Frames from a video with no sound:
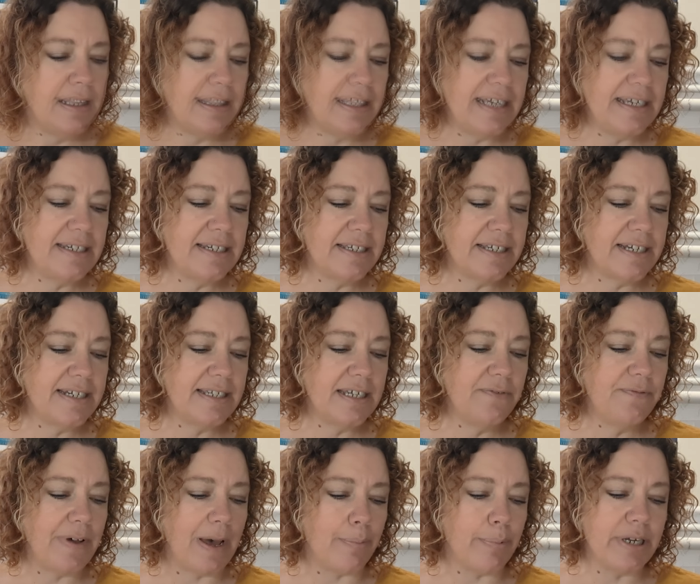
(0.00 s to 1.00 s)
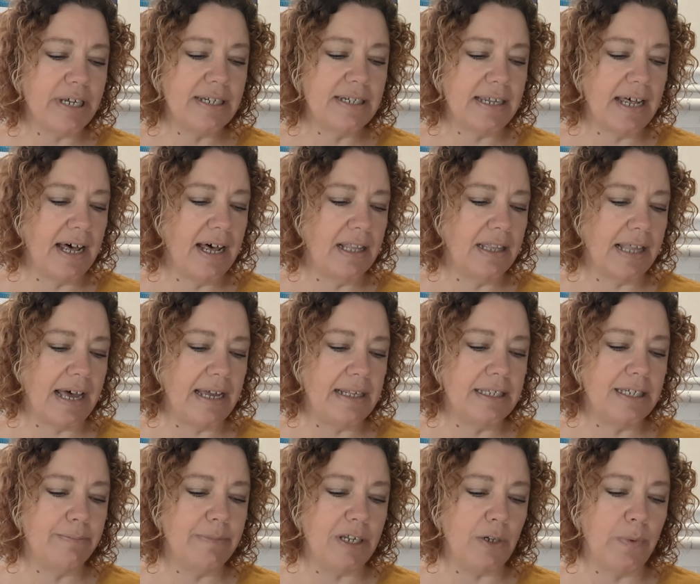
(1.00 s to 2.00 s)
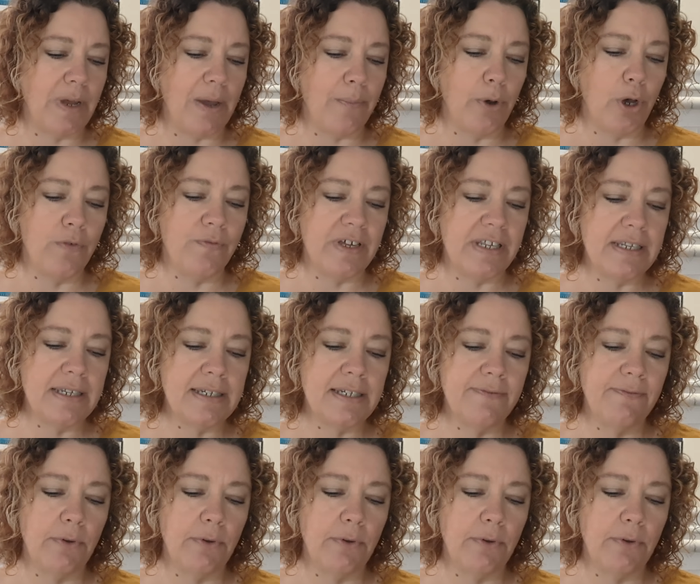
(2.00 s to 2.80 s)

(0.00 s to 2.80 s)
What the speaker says: The suggested fabrics are light to mid-weight wovens.